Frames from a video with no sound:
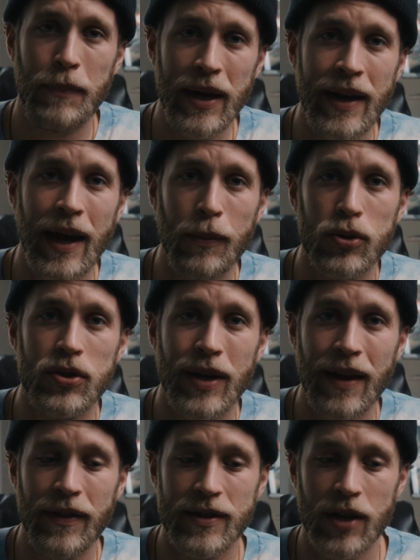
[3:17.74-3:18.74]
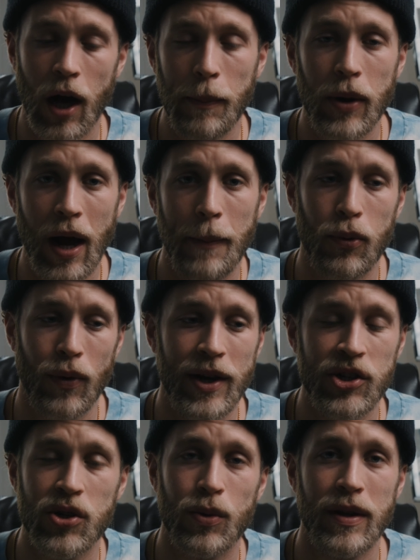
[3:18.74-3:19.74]
Being able to get this up and
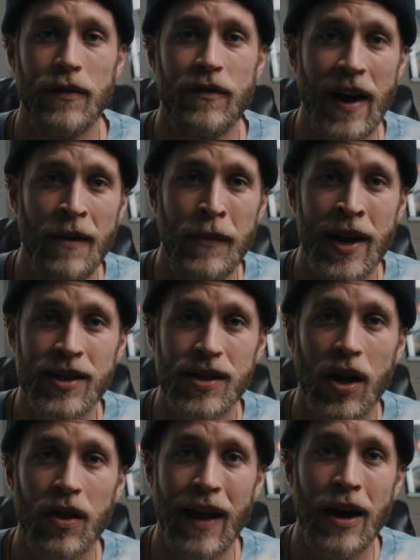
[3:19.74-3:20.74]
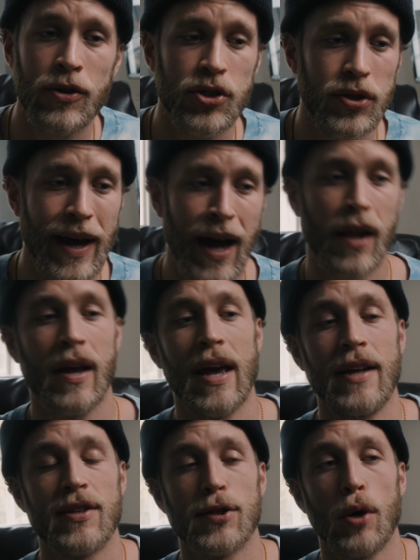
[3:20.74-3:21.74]
operational within 5 minutes allows you to
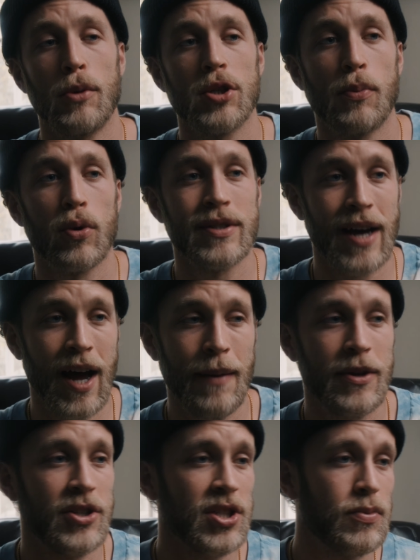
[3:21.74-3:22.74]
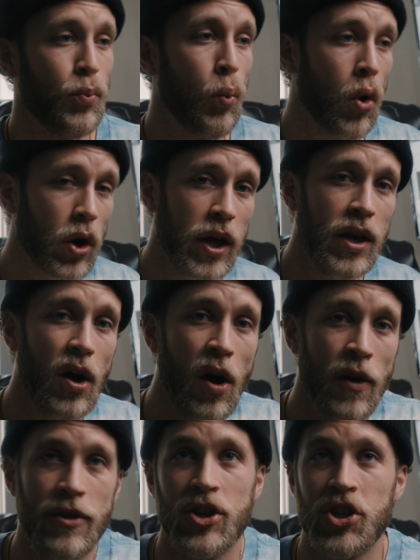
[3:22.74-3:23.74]
allocate so much more time to just working
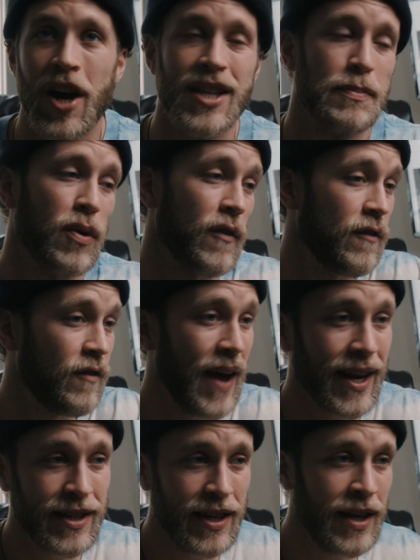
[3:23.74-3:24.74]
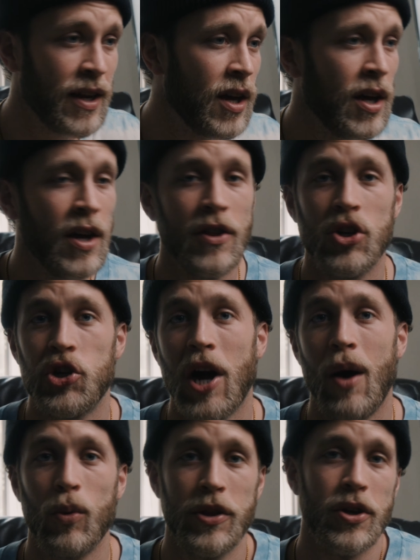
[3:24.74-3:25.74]
on the shots, perfecting the
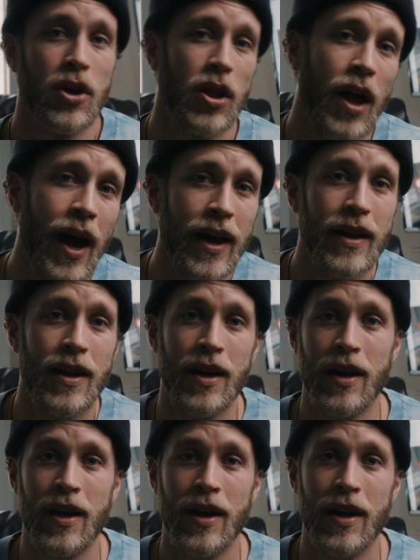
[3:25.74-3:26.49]
shot with your client.